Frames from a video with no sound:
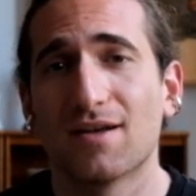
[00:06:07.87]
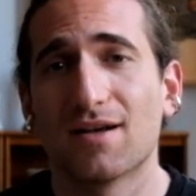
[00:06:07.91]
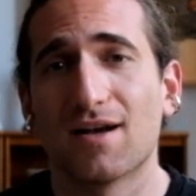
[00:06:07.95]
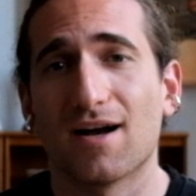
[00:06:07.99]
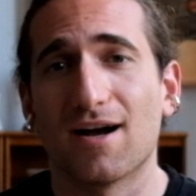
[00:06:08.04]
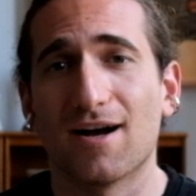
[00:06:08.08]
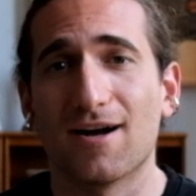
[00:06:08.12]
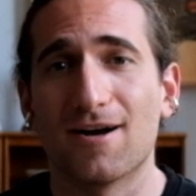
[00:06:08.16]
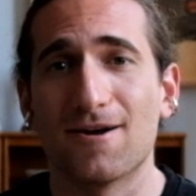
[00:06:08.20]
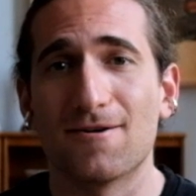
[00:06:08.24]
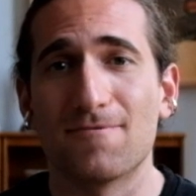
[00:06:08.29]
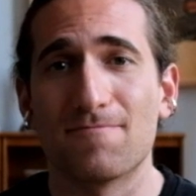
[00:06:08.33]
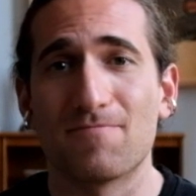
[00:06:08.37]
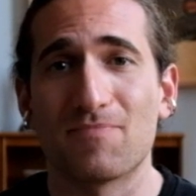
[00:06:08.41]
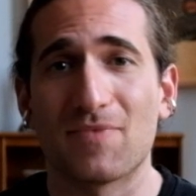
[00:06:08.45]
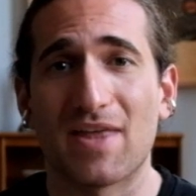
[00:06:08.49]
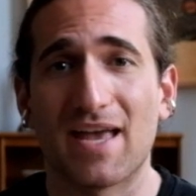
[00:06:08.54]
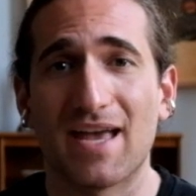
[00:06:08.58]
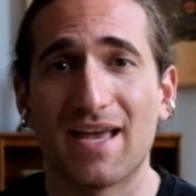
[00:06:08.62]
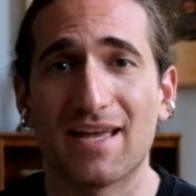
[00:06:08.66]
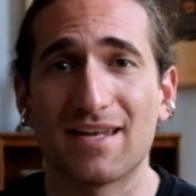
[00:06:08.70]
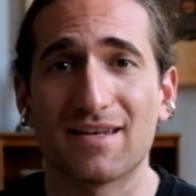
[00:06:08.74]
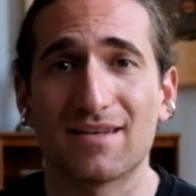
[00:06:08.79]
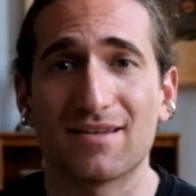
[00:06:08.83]

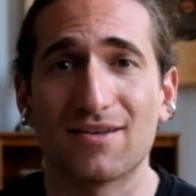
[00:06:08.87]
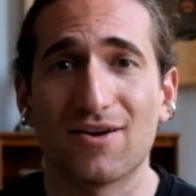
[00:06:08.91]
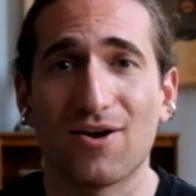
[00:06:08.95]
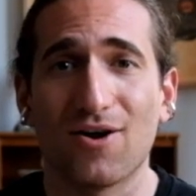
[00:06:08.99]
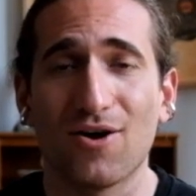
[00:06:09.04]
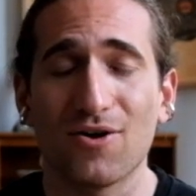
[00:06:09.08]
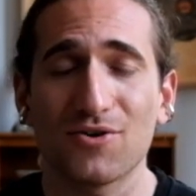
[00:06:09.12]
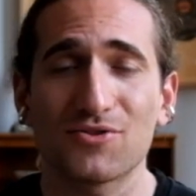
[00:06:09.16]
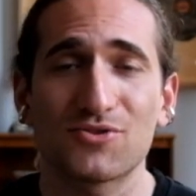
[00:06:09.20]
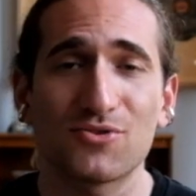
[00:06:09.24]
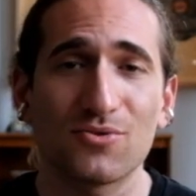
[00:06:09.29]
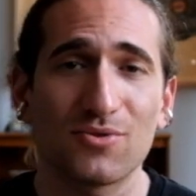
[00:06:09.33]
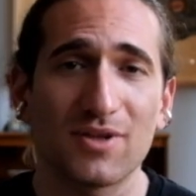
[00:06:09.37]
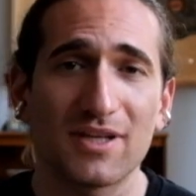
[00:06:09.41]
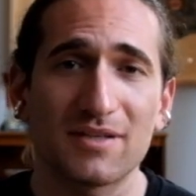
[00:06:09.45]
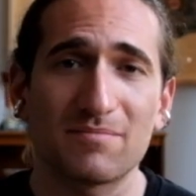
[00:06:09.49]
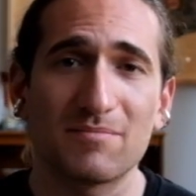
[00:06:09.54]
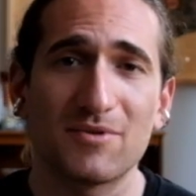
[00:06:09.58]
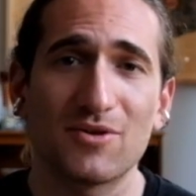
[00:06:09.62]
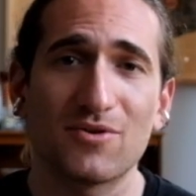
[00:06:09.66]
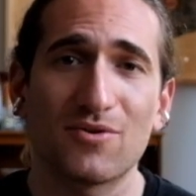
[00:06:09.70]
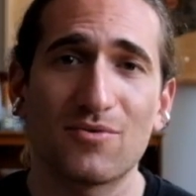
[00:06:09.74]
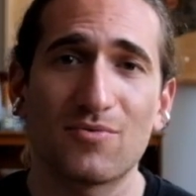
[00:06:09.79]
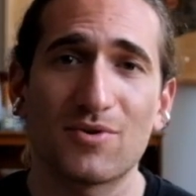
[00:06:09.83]
And also let me
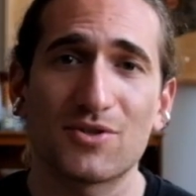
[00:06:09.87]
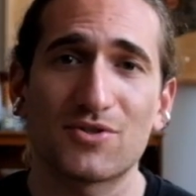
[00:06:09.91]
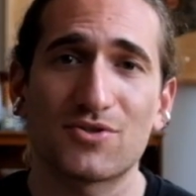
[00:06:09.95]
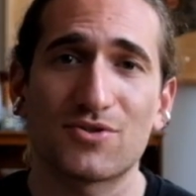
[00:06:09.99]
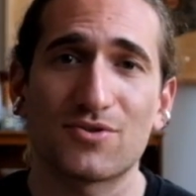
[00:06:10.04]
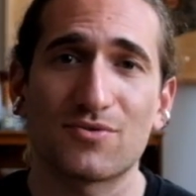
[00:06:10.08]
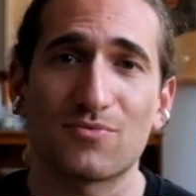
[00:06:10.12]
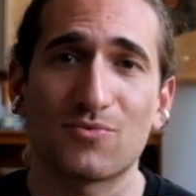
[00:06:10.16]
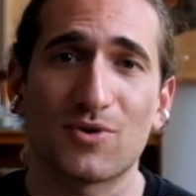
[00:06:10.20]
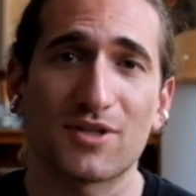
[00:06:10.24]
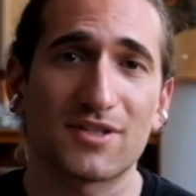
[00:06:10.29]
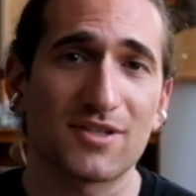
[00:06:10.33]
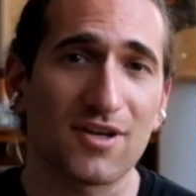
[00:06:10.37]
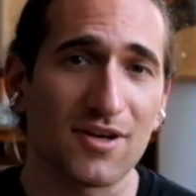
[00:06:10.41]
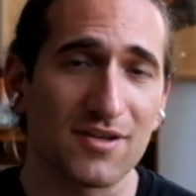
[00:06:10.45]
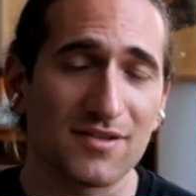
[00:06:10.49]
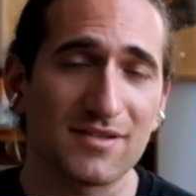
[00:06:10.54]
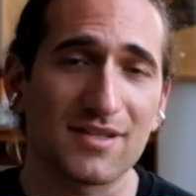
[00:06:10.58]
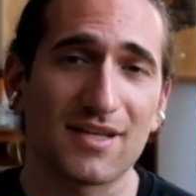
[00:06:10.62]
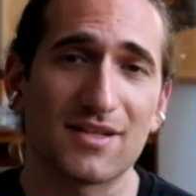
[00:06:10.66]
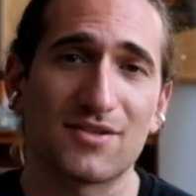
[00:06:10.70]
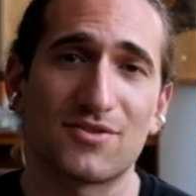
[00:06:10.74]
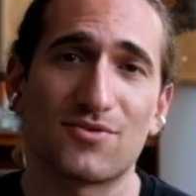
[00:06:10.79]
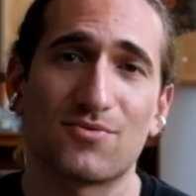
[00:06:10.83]
know what
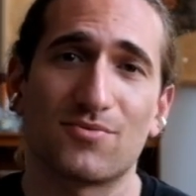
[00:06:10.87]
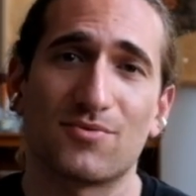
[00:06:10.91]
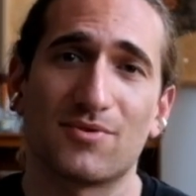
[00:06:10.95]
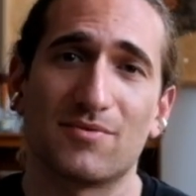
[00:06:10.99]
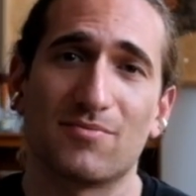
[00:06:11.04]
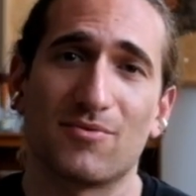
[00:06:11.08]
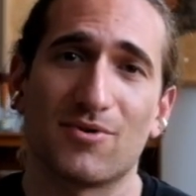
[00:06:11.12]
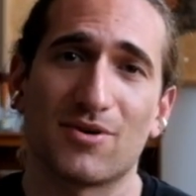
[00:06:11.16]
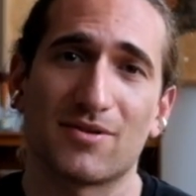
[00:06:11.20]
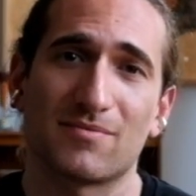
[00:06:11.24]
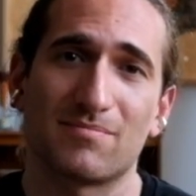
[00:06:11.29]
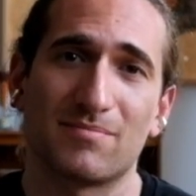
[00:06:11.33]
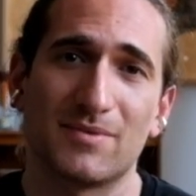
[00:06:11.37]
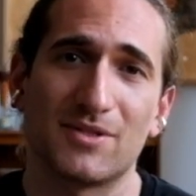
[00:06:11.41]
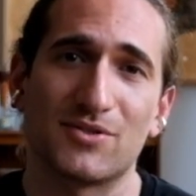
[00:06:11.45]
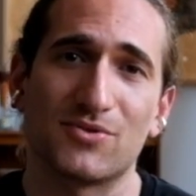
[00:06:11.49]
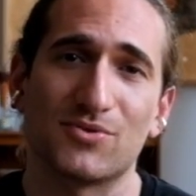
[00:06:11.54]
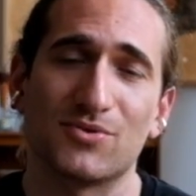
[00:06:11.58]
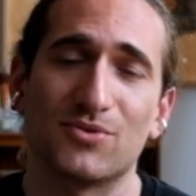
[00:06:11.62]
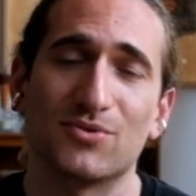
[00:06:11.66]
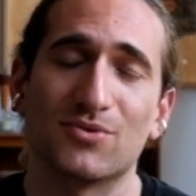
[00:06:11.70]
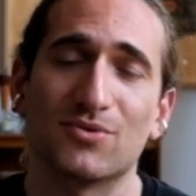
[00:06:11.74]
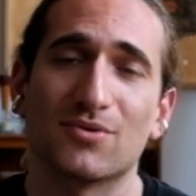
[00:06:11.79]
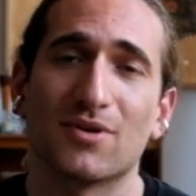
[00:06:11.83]
content you would want me to
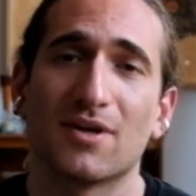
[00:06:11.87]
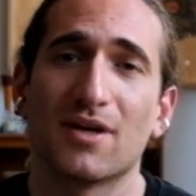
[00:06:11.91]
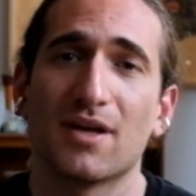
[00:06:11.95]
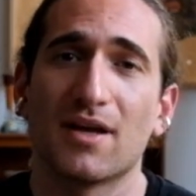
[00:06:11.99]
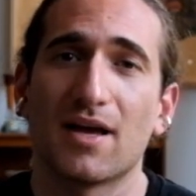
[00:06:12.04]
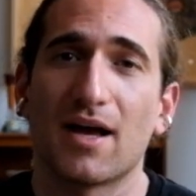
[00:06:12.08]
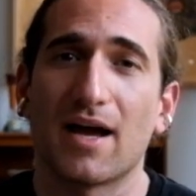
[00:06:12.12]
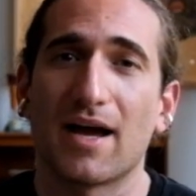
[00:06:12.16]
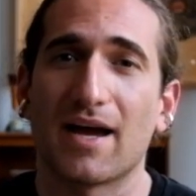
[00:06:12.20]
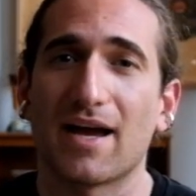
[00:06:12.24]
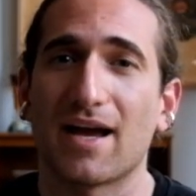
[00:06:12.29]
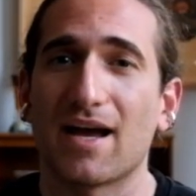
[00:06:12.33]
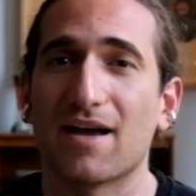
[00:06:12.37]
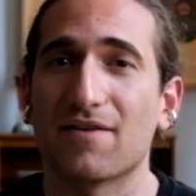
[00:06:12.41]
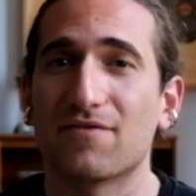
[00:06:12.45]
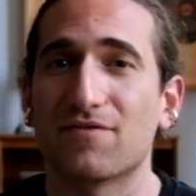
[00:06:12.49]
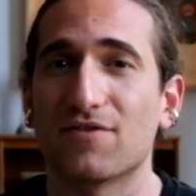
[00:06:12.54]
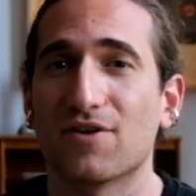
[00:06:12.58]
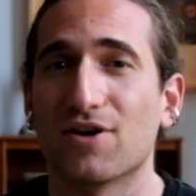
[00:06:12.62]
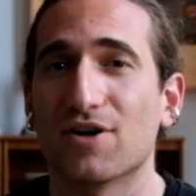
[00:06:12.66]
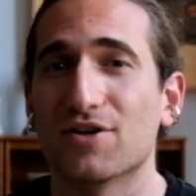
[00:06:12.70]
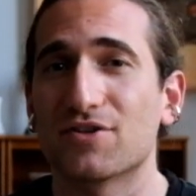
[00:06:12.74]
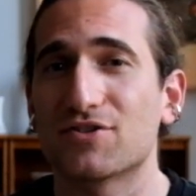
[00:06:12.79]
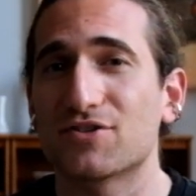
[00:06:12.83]
do. I
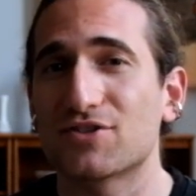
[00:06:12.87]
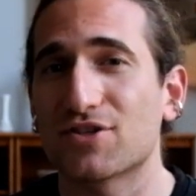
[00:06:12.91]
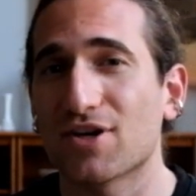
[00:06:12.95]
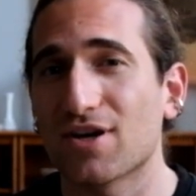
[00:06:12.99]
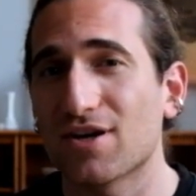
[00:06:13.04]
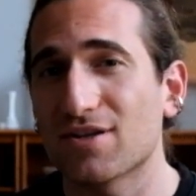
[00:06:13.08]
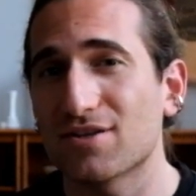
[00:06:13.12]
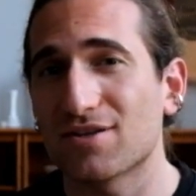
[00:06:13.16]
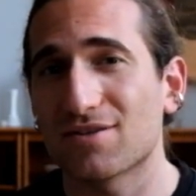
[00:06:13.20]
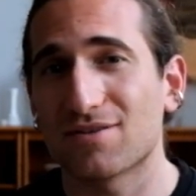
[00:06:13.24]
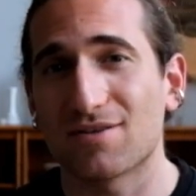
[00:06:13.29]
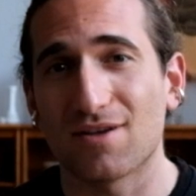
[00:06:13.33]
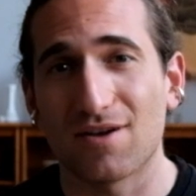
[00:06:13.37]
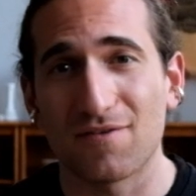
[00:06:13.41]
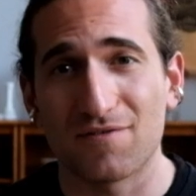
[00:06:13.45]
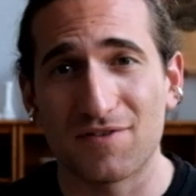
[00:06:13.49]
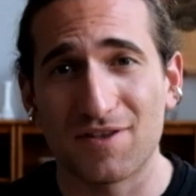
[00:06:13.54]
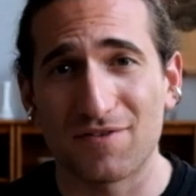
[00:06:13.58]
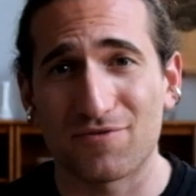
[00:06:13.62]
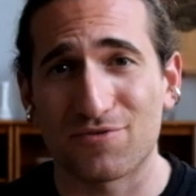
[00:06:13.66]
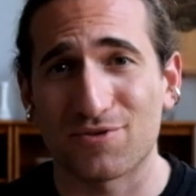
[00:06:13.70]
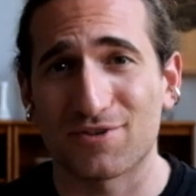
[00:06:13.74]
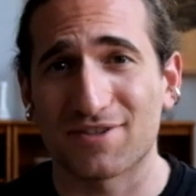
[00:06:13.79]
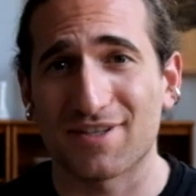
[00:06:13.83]
have a ton of
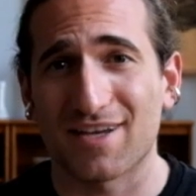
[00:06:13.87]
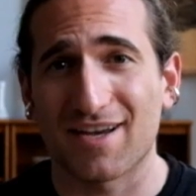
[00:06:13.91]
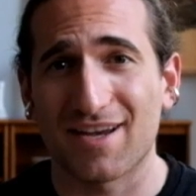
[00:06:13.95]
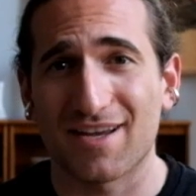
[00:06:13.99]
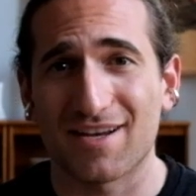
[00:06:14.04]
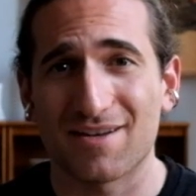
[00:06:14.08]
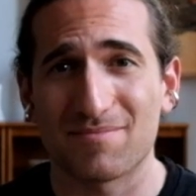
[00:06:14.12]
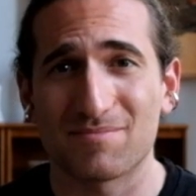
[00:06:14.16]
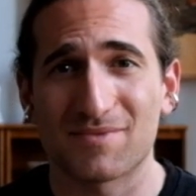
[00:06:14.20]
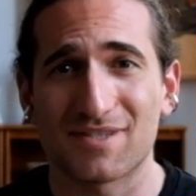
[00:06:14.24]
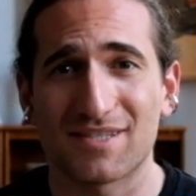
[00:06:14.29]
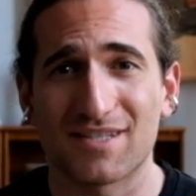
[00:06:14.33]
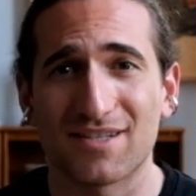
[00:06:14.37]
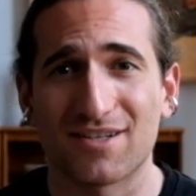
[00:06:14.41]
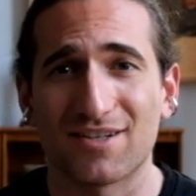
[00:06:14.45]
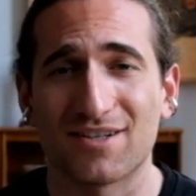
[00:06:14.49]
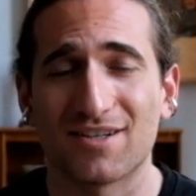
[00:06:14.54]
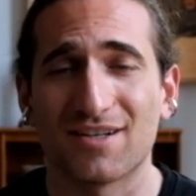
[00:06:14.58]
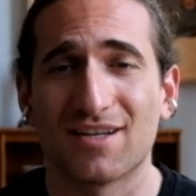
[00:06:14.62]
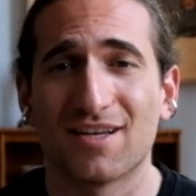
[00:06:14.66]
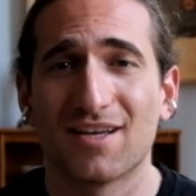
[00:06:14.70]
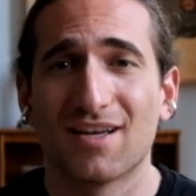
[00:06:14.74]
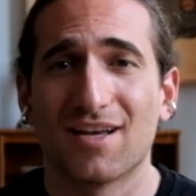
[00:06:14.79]
different items here